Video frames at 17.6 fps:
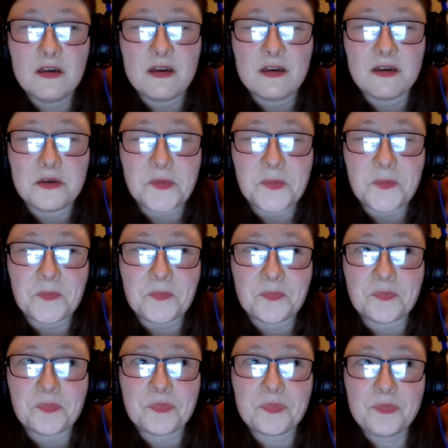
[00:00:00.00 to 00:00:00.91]

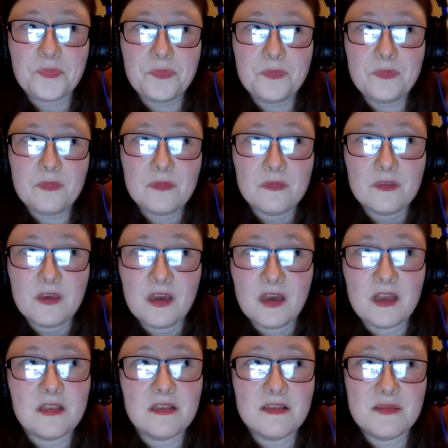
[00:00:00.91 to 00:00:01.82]
um
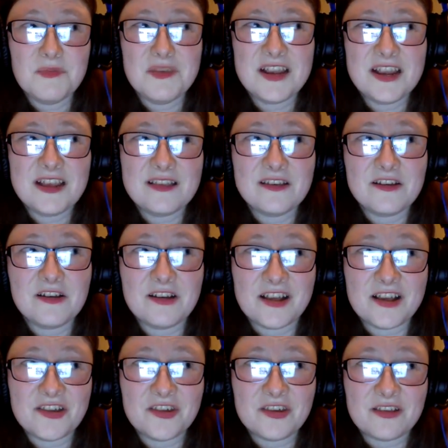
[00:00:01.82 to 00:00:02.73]
and something like the
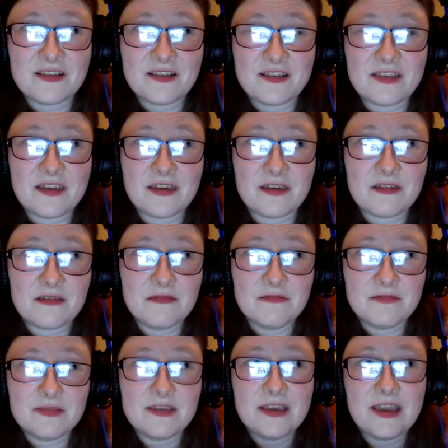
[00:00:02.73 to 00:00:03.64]
Kardashians, I think
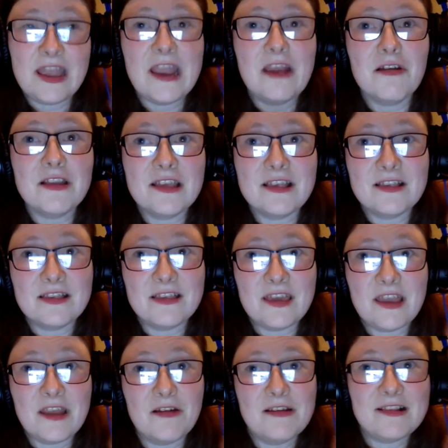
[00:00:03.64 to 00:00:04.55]
the early
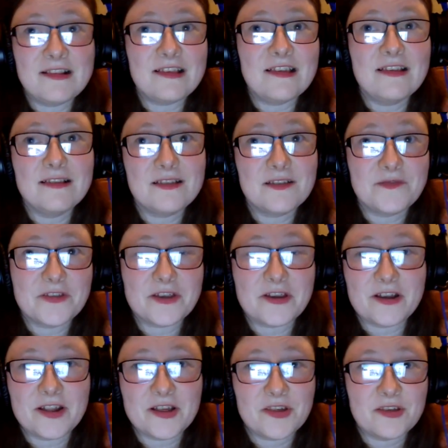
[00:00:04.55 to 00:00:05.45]
the early seasons of the
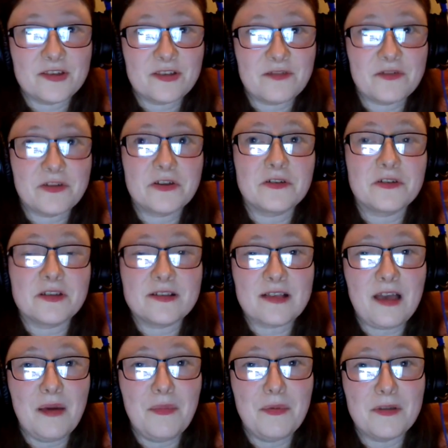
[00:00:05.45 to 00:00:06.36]
Kardashians are a good
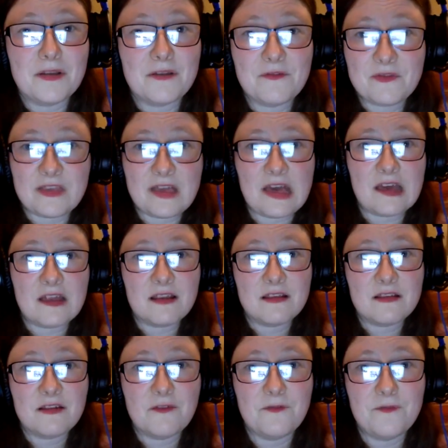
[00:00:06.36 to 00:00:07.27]
example of that
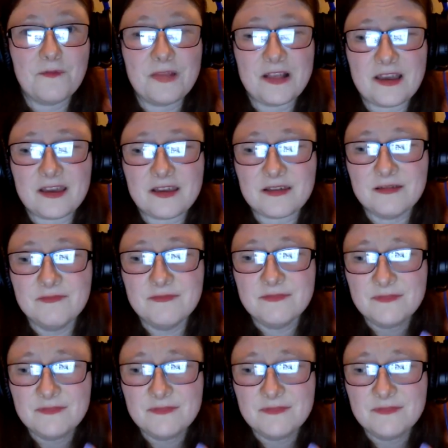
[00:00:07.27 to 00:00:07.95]
of like